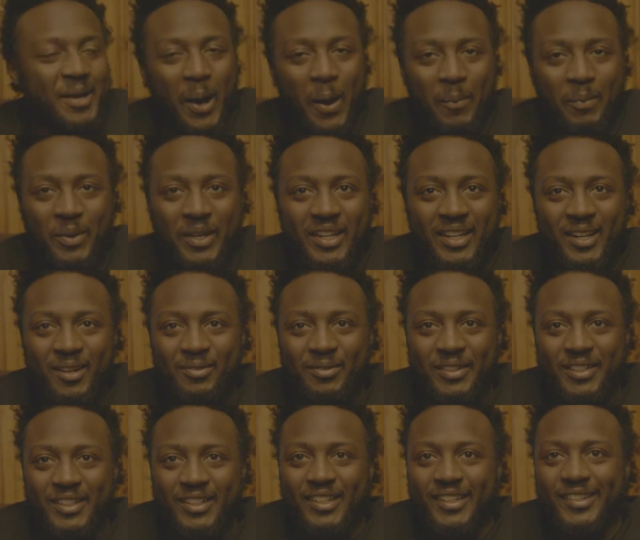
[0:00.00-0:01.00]
I'm looking out
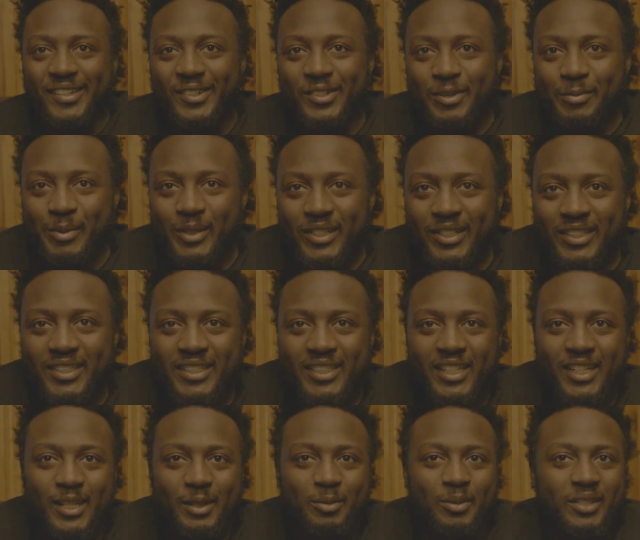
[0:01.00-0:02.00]
for y'all. You know, majority of
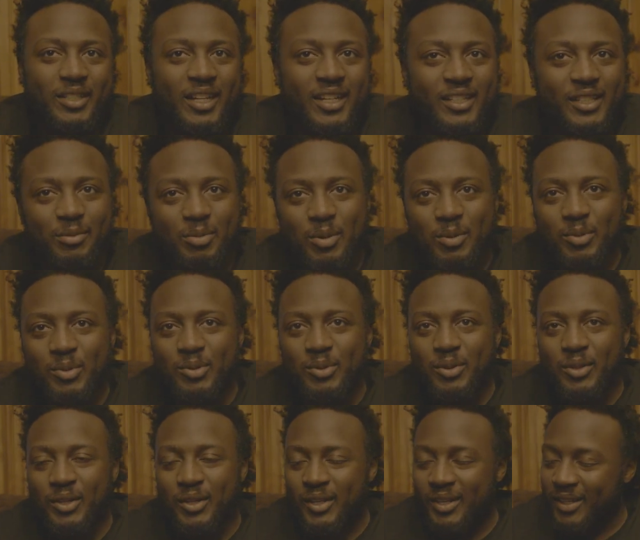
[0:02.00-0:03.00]
times, a lot of these people,
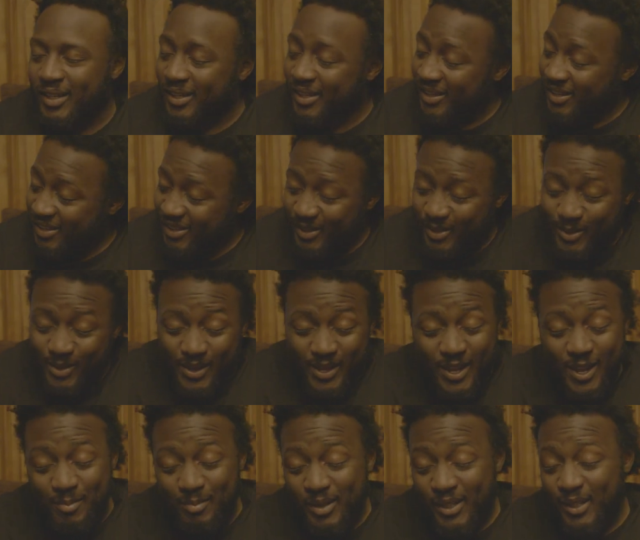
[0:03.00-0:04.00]
you know, they
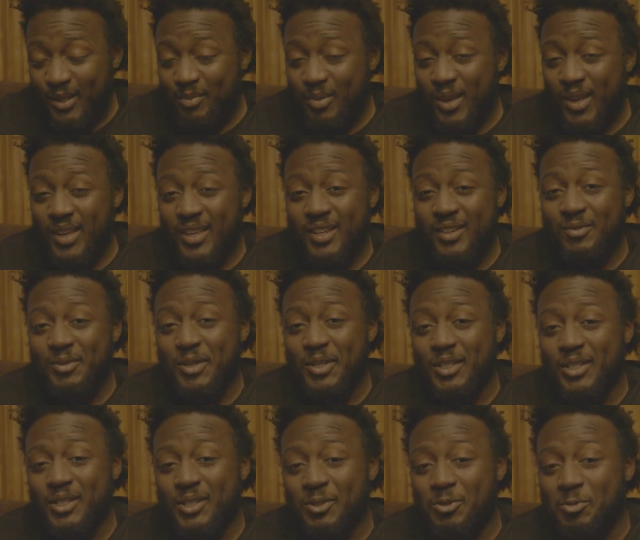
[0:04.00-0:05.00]
ain't got money to pay anyway,
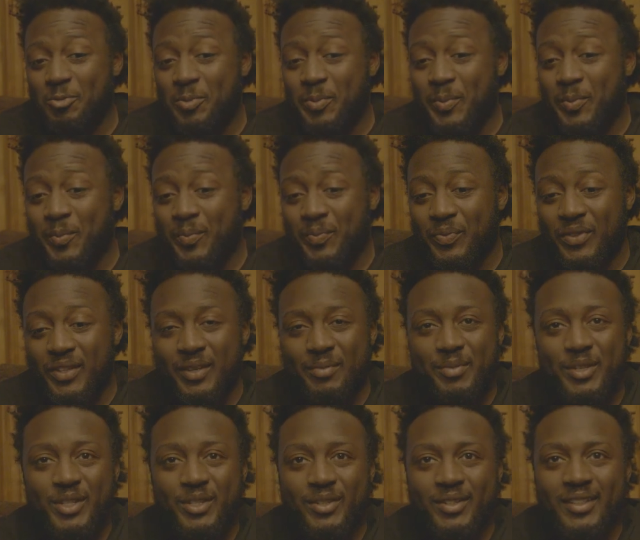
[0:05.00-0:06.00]
so they
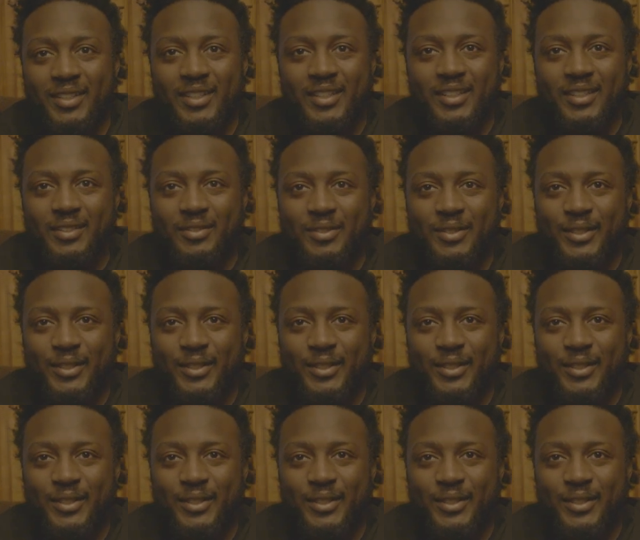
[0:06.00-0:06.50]
be showing love.